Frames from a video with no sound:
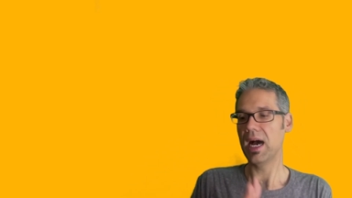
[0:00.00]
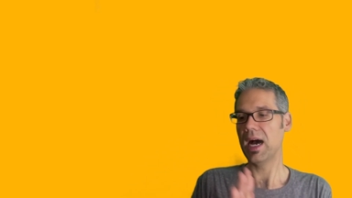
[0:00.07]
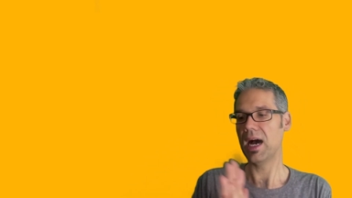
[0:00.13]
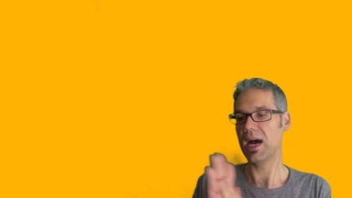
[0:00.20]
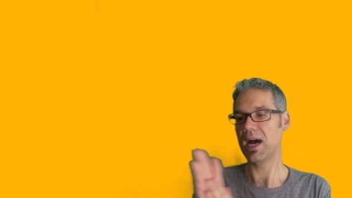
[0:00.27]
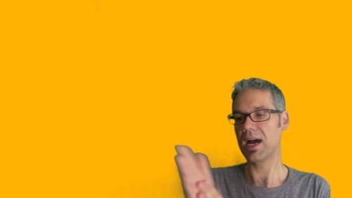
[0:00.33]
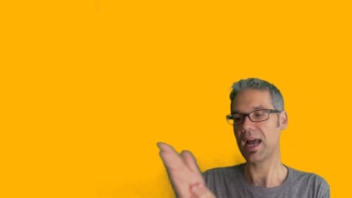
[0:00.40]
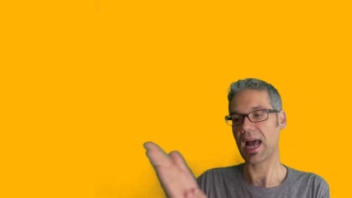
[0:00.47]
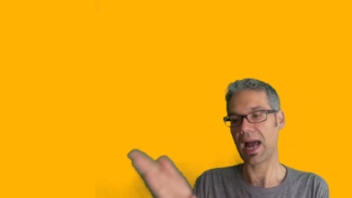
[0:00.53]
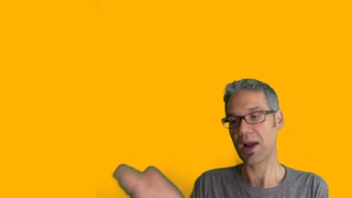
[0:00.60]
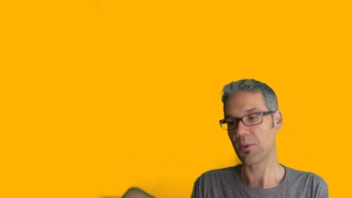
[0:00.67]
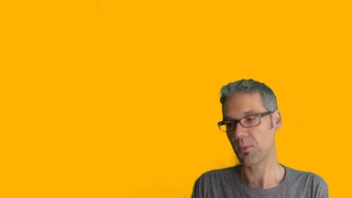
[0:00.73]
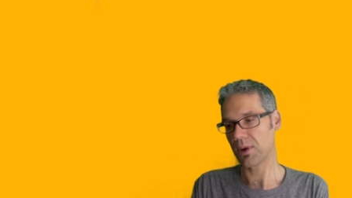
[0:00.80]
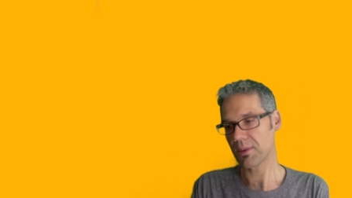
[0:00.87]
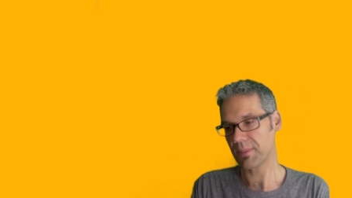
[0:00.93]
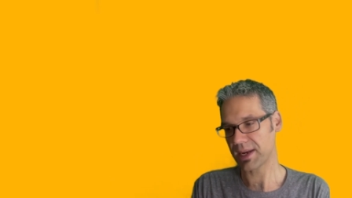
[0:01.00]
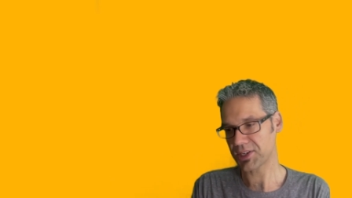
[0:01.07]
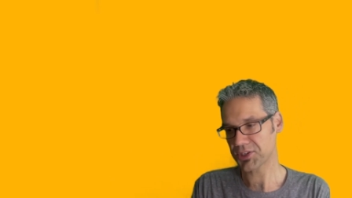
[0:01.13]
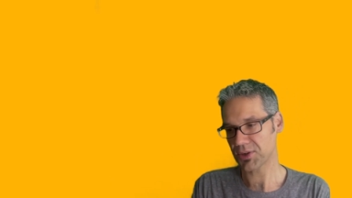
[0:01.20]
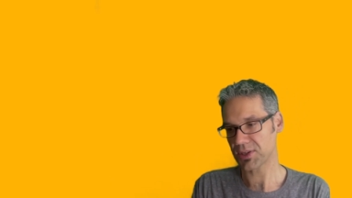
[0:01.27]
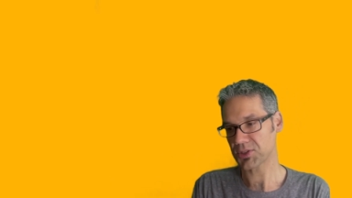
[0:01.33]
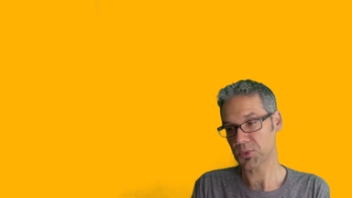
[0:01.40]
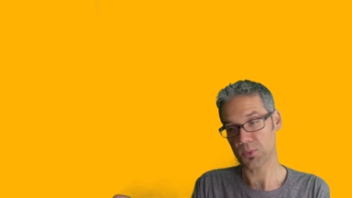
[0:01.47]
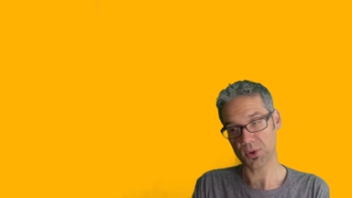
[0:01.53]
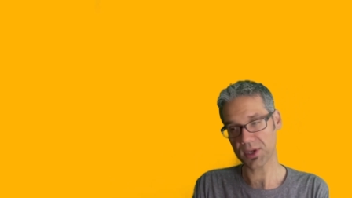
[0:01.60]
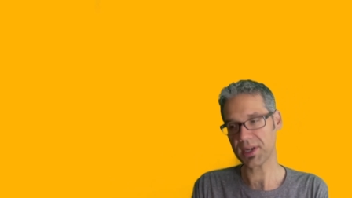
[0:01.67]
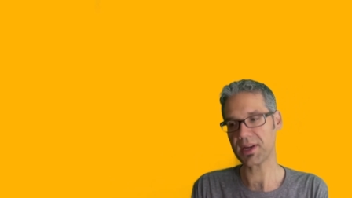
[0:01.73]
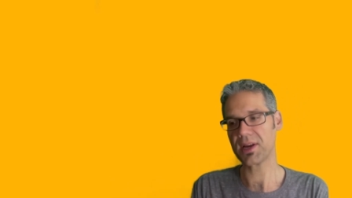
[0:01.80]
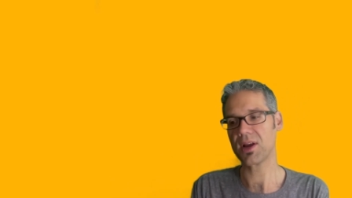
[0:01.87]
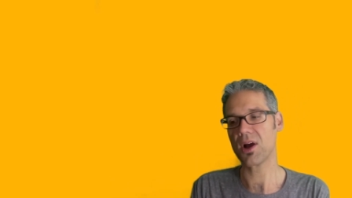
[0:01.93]
I want to make sure it's
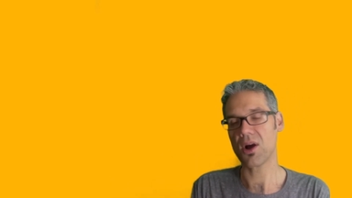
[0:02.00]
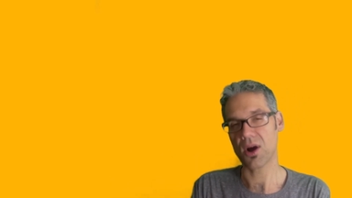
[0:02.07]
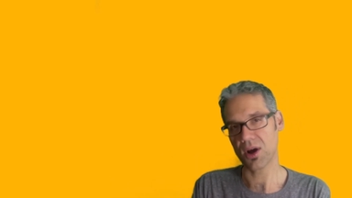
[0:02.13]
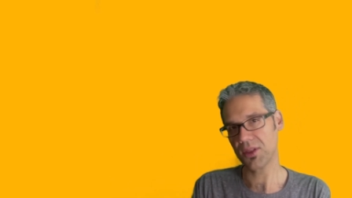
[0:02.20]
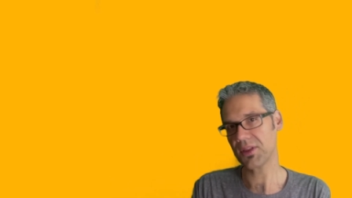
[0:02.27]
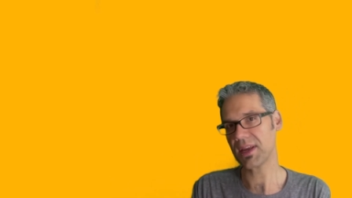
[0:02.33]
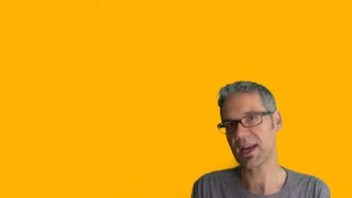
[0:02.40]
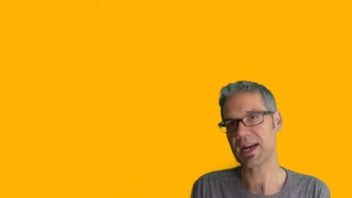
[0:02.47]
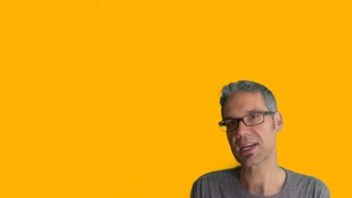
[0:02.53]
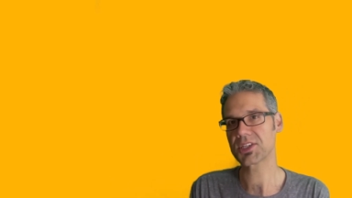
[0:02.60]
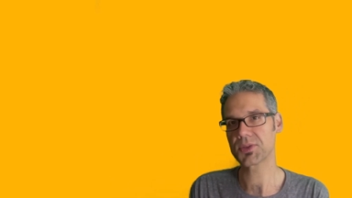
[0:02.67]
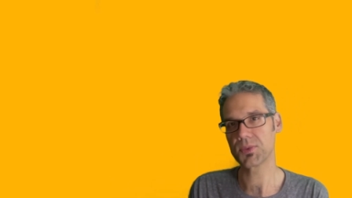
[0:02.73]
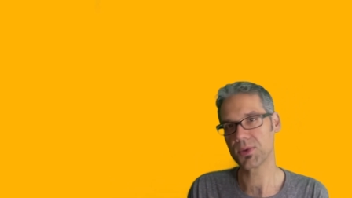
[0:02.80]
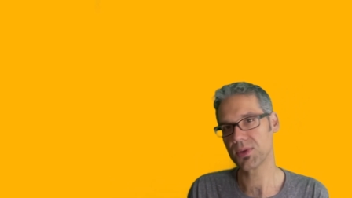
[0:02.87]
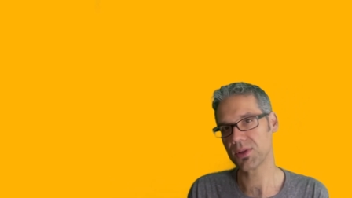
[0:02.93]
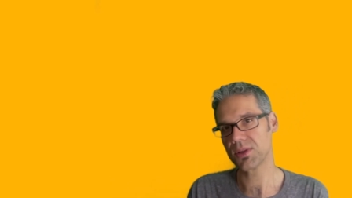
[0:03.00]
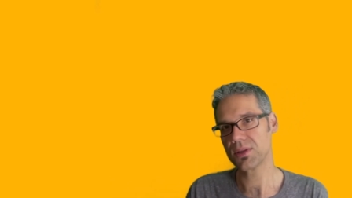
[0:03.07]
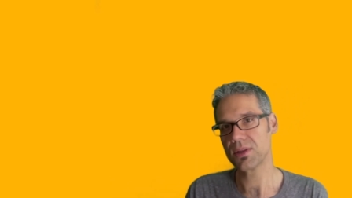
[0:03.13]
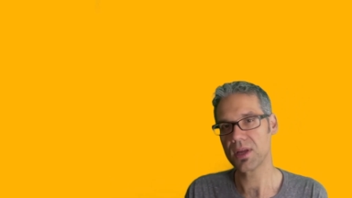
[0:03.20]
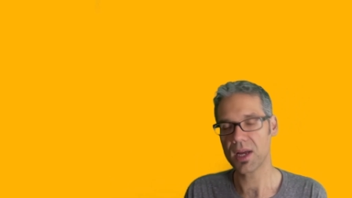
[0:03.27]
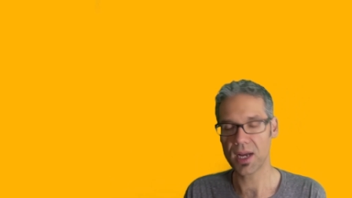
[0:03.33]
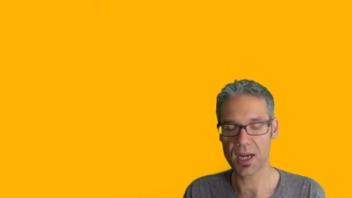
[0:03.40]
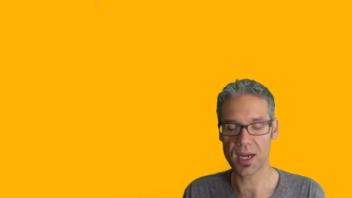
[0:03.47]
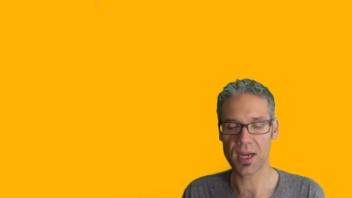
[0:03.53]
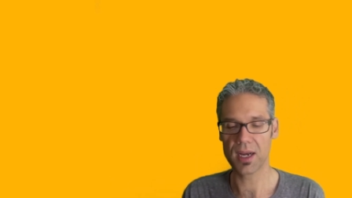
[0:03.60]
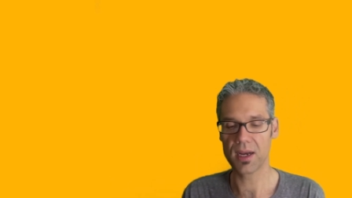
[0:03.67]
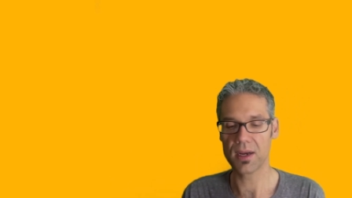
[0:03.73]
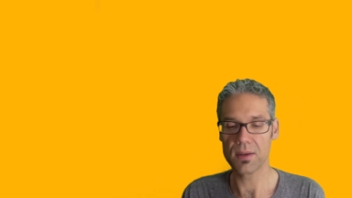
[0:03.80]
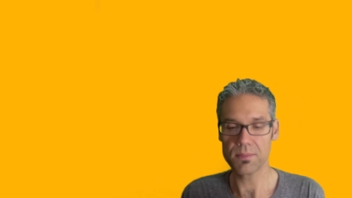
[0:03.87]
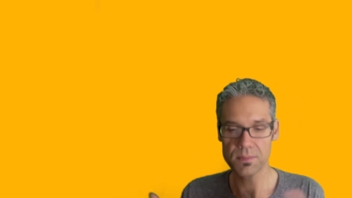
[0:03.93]
working on the actual
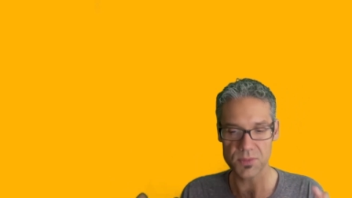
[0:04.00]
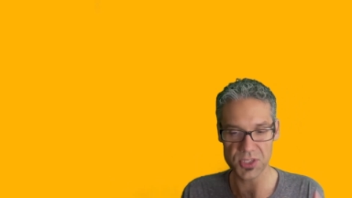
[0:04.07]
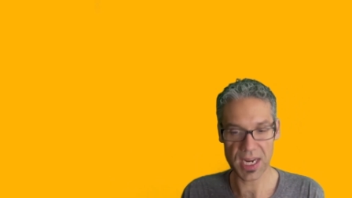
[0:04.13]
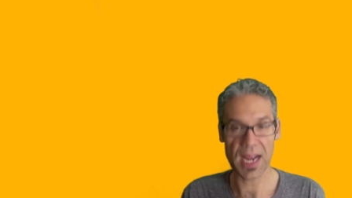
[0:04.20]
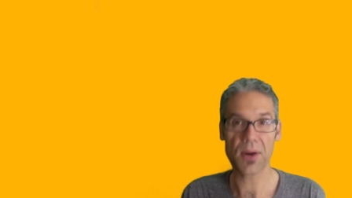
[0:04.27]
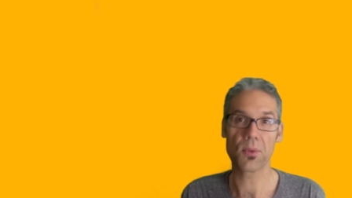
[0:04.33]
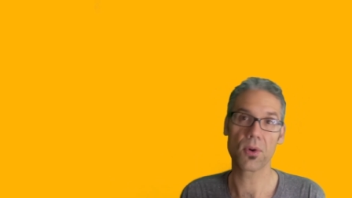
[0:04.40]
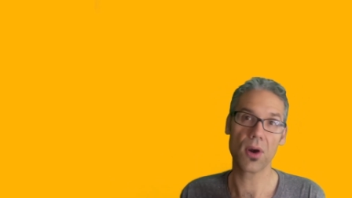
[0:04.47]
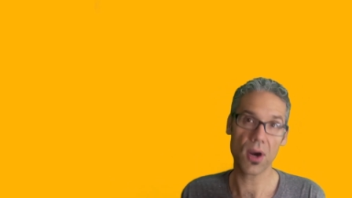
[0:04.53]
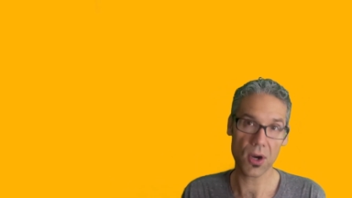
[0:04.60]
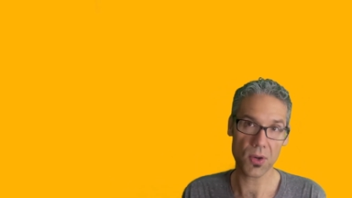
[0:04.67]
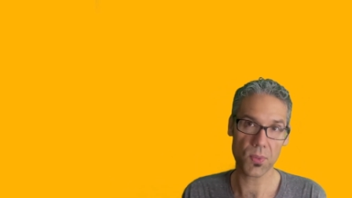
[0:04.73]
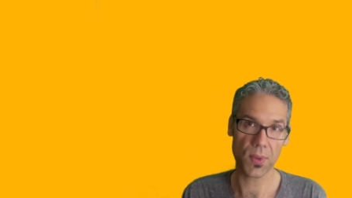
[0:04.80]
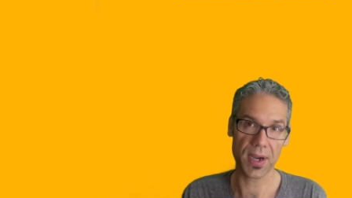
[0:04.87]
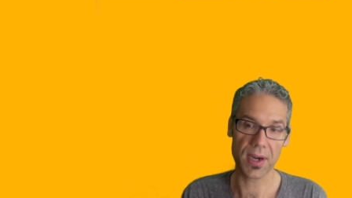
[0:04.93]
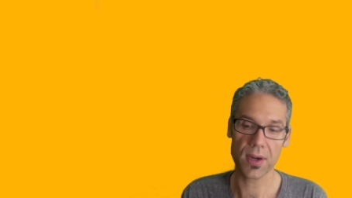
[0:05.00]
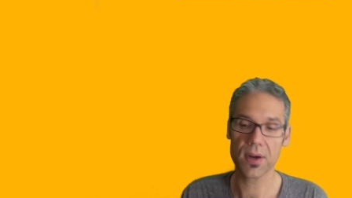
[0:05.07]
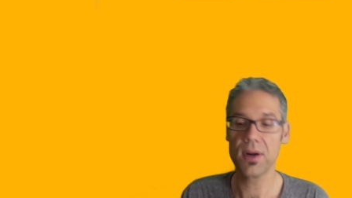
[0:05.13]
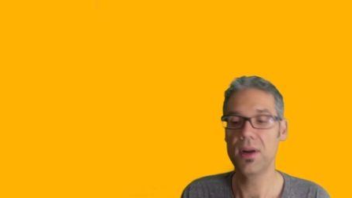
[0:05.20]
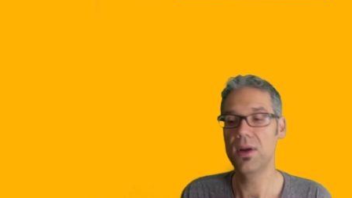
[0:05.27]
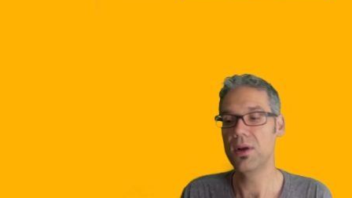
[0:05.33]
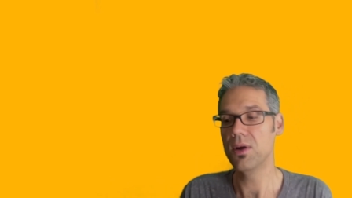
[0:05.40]
Jaguar hardware.